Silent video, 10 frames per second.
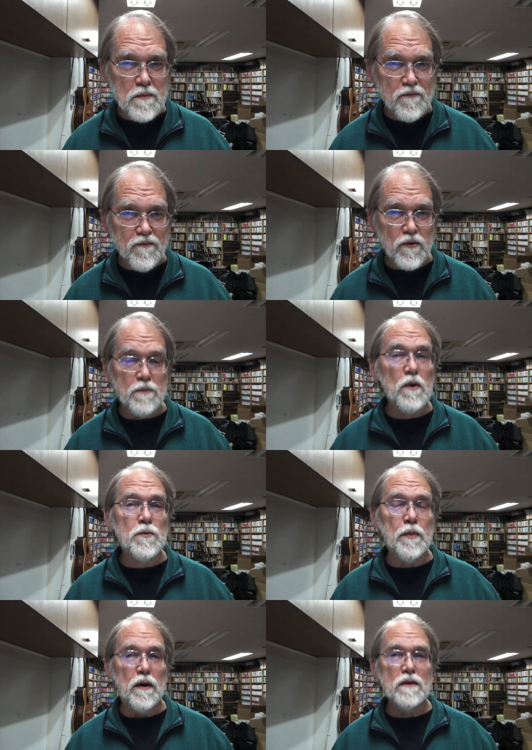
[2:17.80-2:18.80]
For the
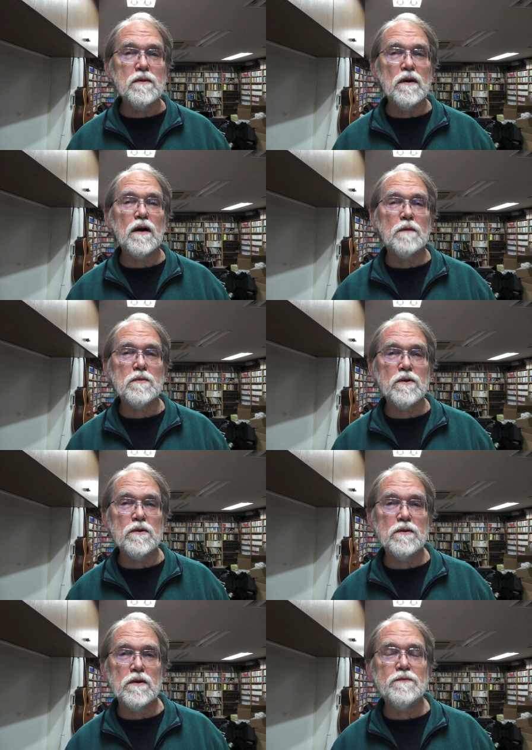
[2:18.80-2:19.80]
most part,
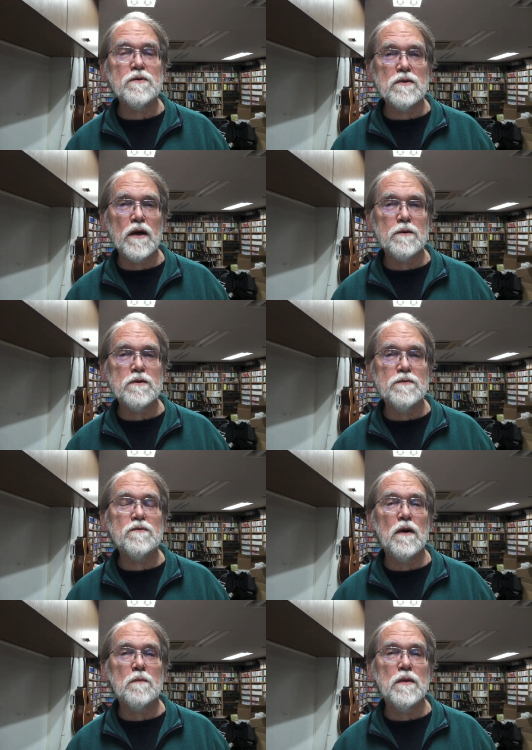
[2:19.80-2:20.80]
learn their first language
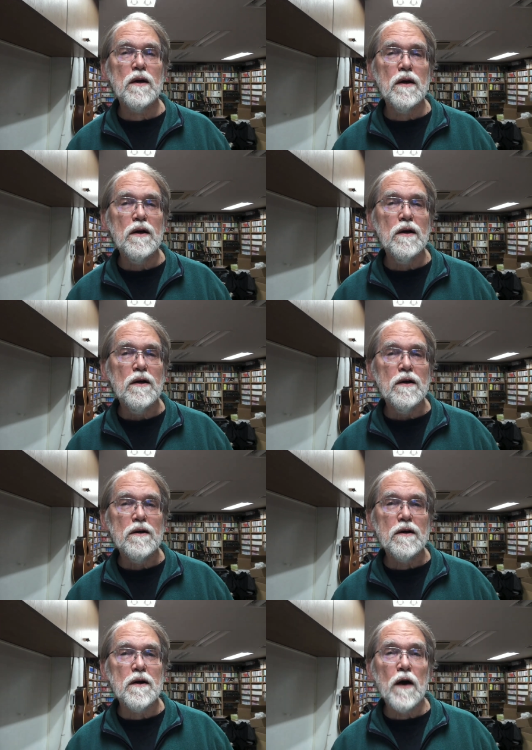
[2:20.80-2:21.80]
from
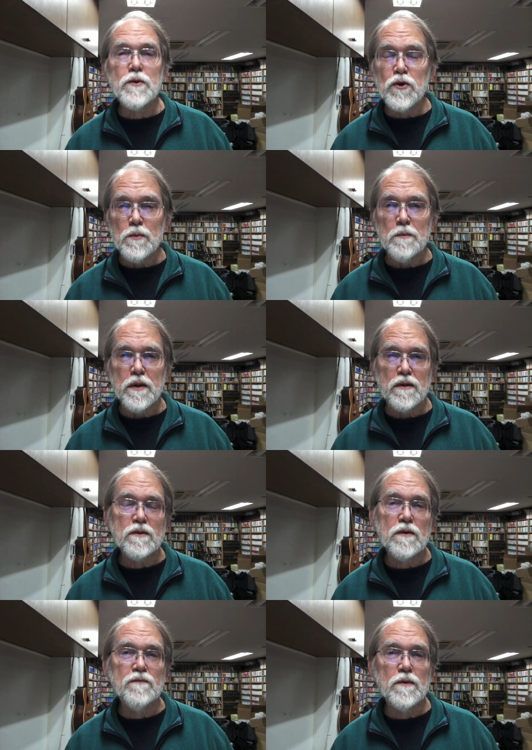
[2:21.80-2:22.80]
other human
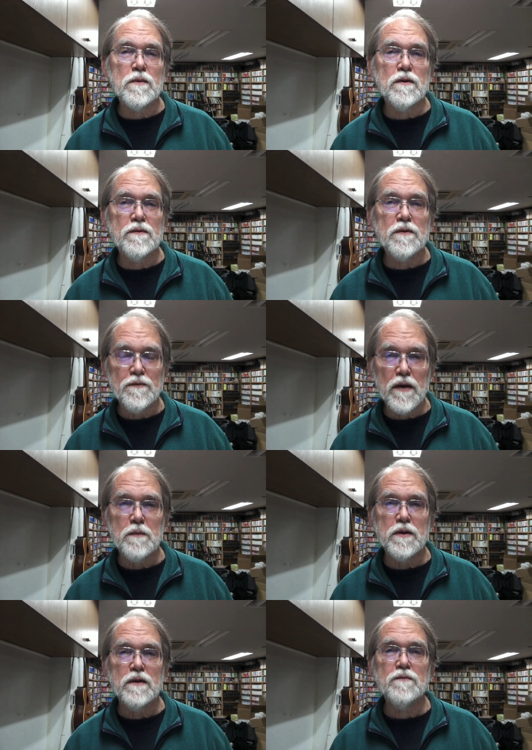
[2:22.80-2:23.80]
beings, so from their
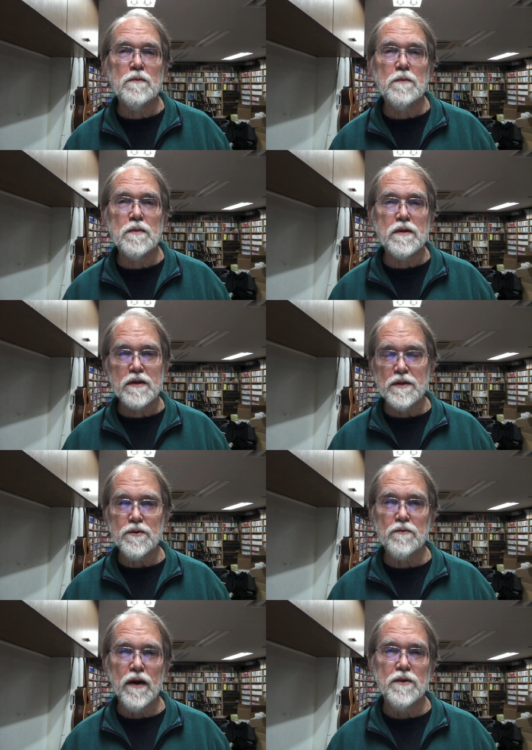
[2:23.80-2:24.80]
family and from the
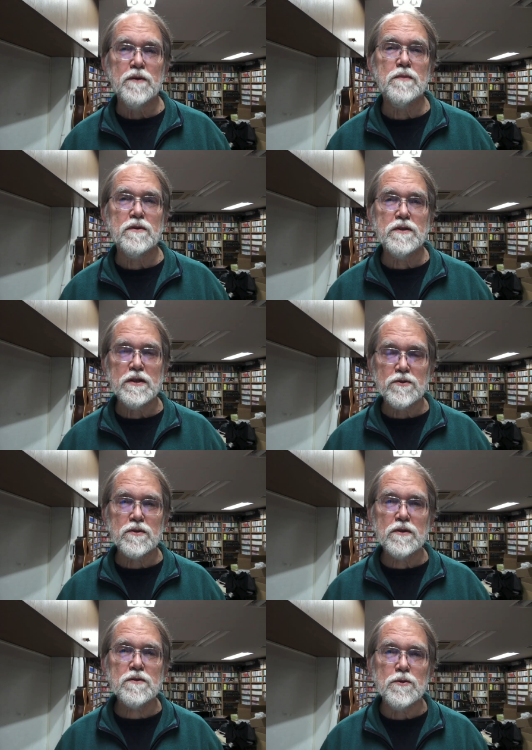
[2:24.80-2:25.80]
kids around them, their
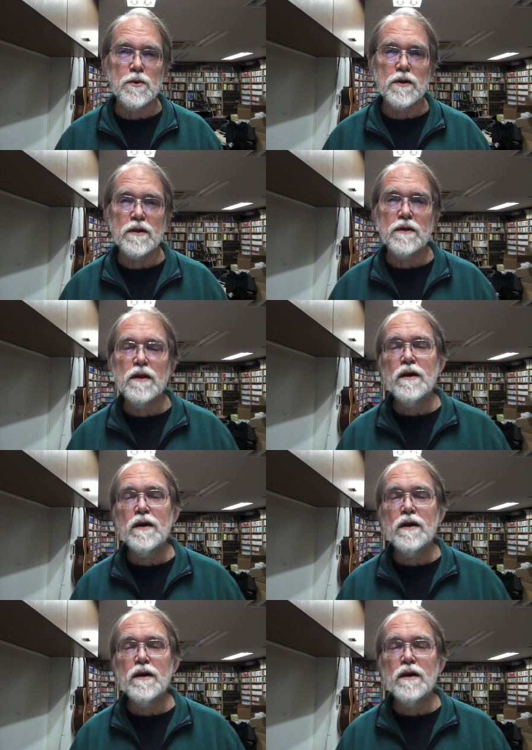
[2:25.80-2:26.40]
teachers at school and